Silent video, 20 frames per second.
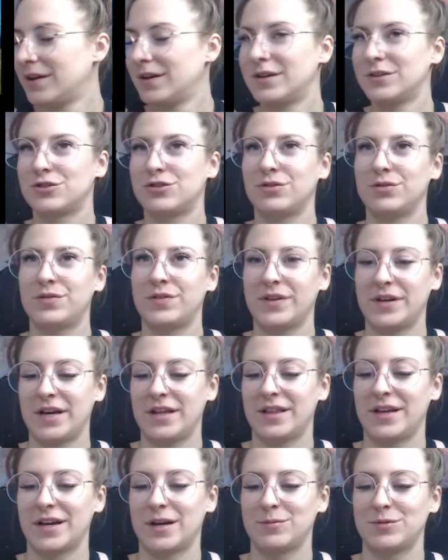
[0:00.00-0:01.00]
Truthfully, I
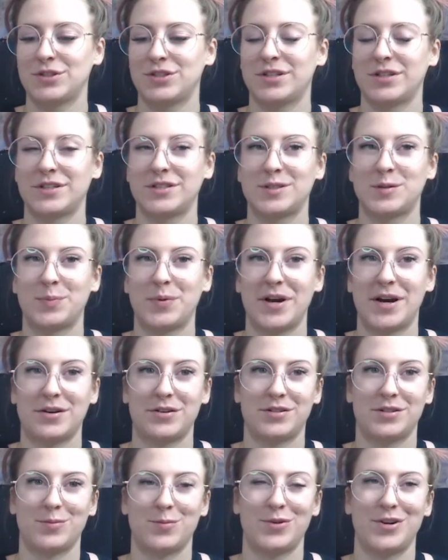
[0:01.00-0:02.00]
think I'm just gonna splatter
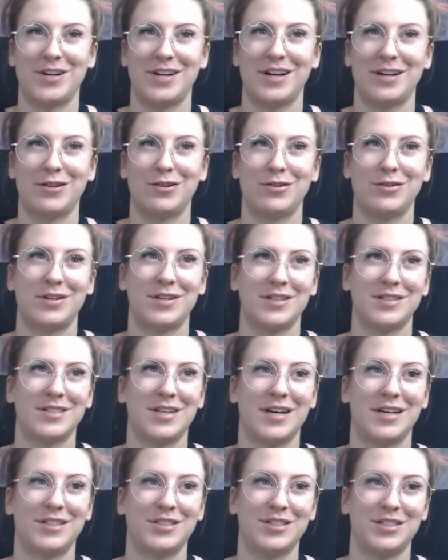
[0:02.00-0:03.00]
some more yellow because
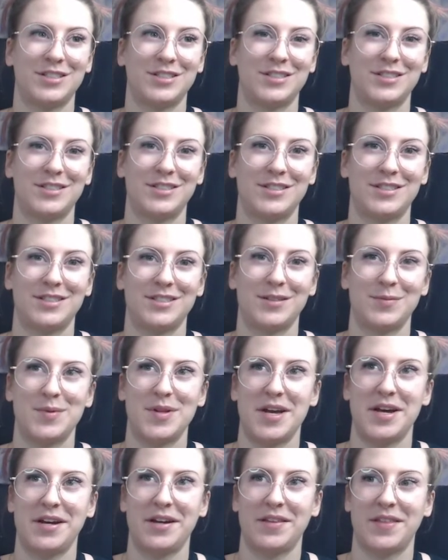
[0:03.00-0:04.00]
I just am
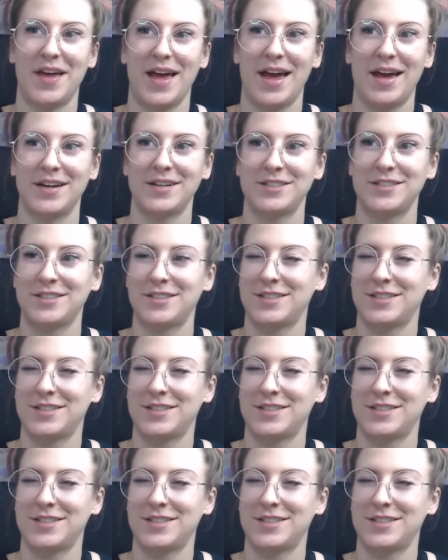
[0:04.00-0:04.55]
like that.